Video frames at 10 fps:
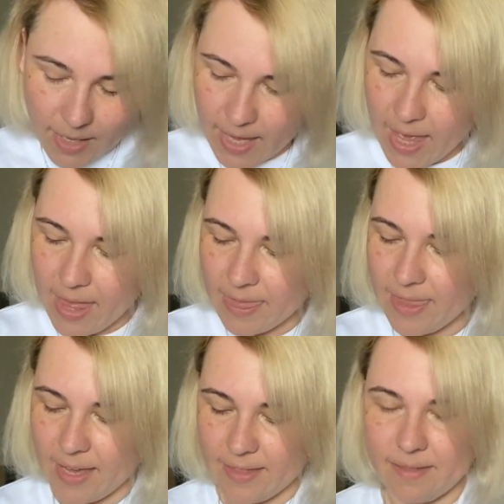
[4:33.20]
And
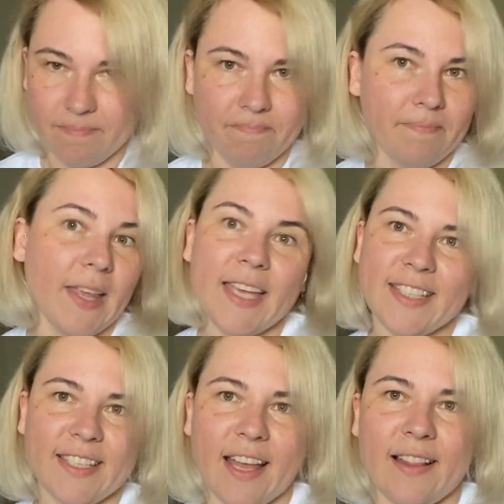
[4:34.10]
then, as
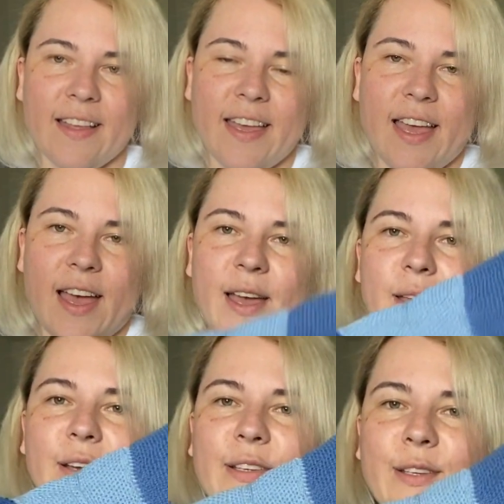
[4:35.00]
I tell,
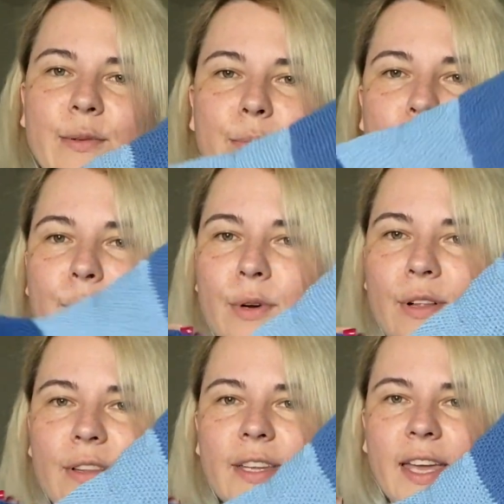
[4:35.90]
I'm gonna wool
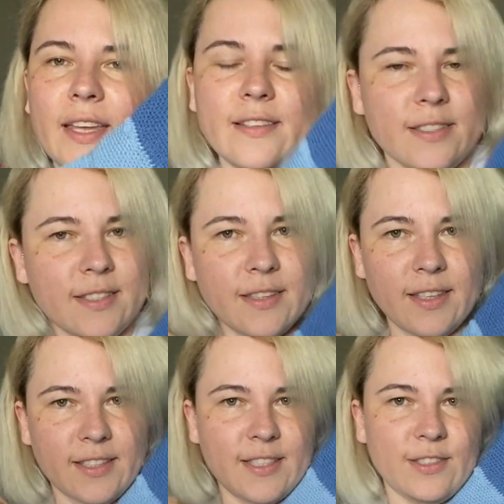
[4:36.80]
all the ends.
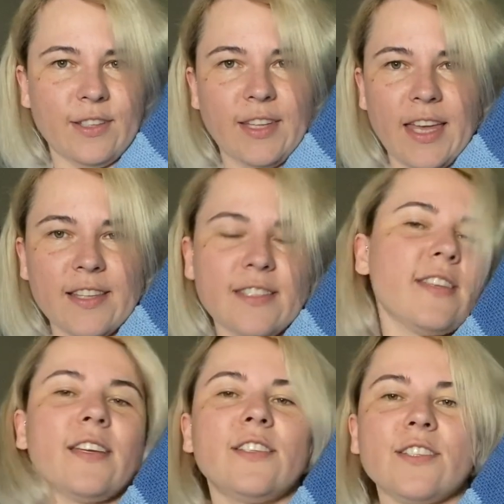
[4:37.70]
This is not the ends,
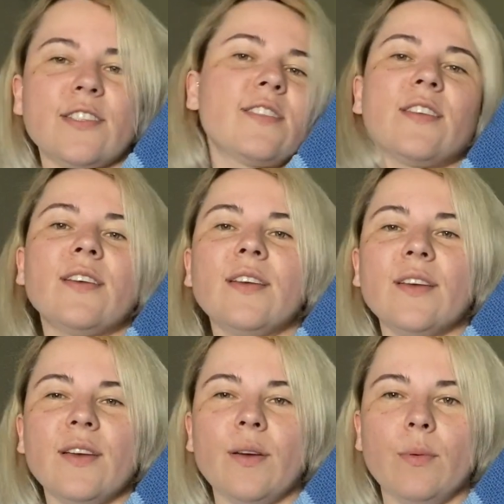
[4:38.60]
I just
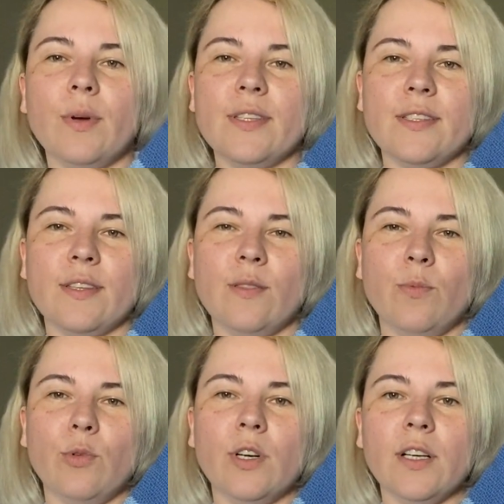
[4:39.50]
was at
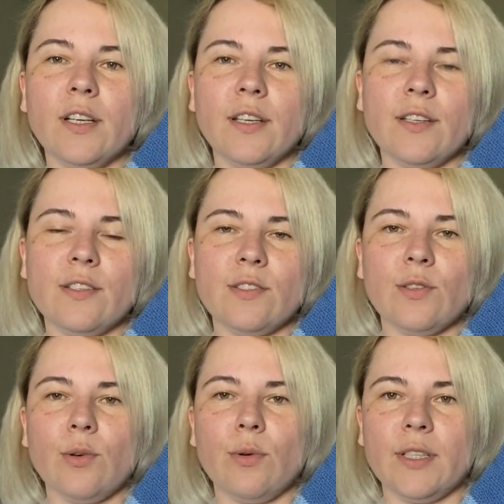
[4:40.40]
work,
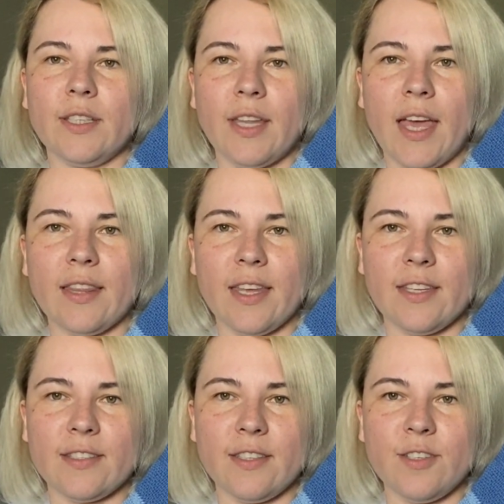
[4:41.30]
so I didn't have any
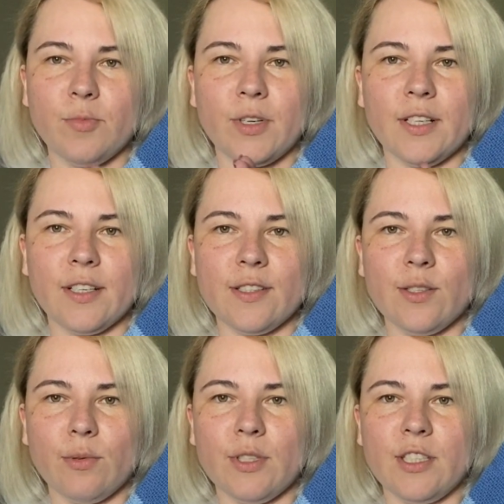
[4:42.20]
stitch marker,
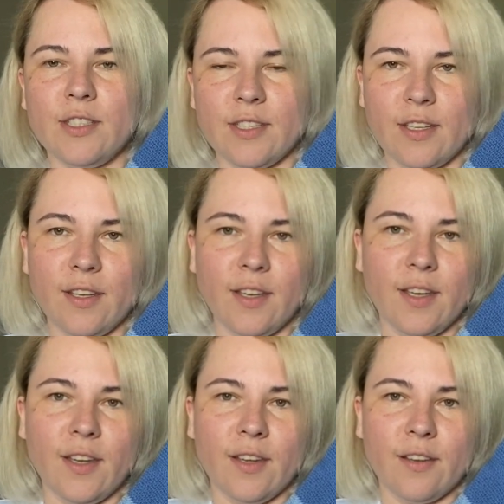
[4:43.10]
so I just
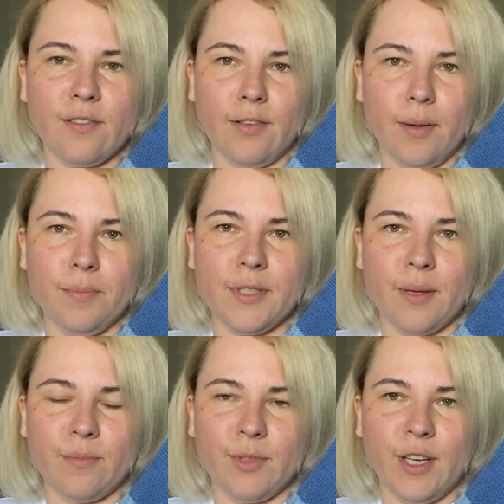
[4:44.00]
grab
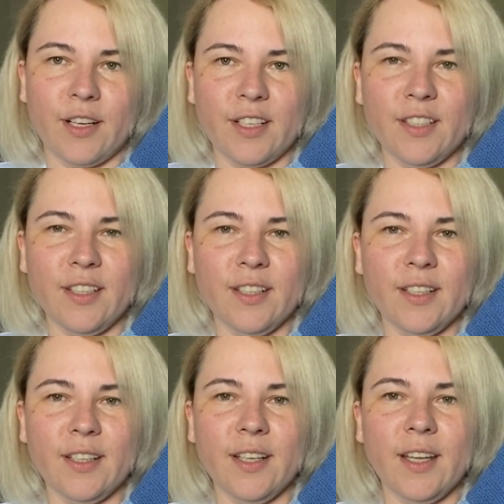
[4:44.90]
some yarn
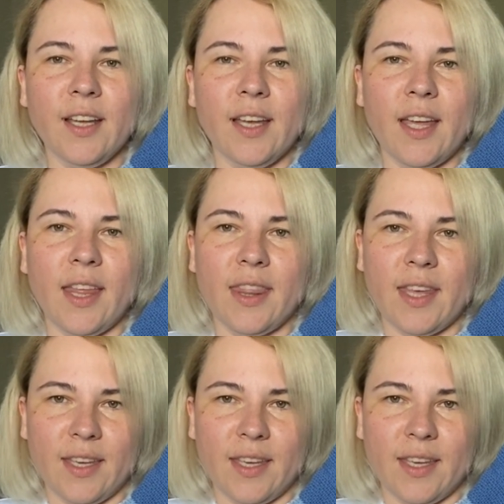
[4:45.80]
and